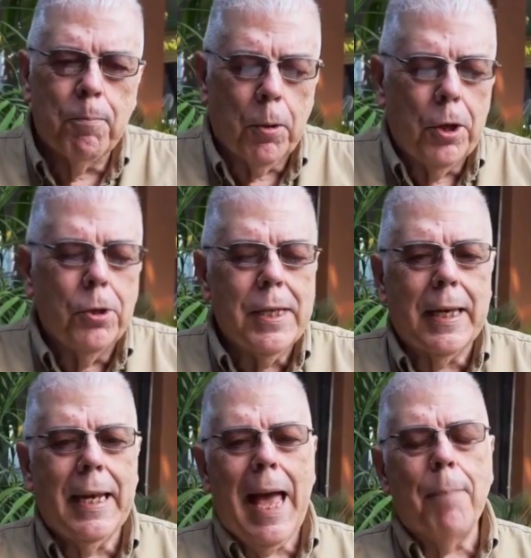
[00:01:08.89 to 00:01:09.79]
producing
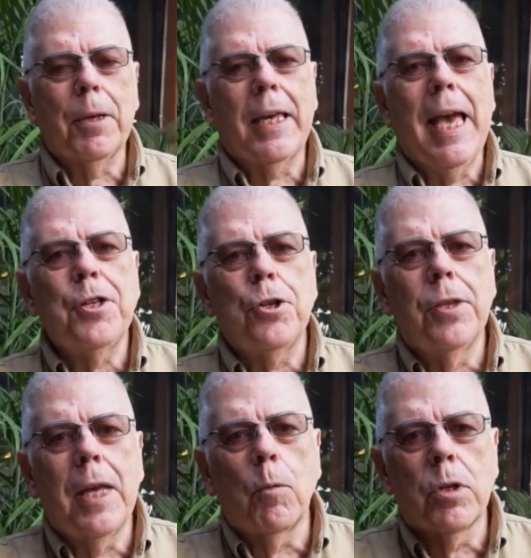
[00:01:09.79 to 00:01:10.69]
an application
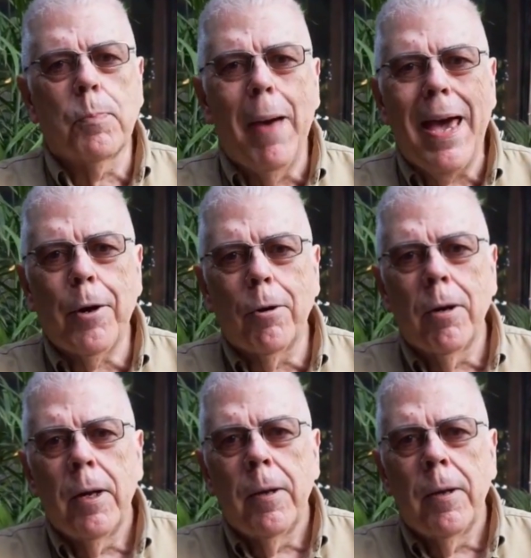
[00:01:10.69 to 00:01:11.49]
that was better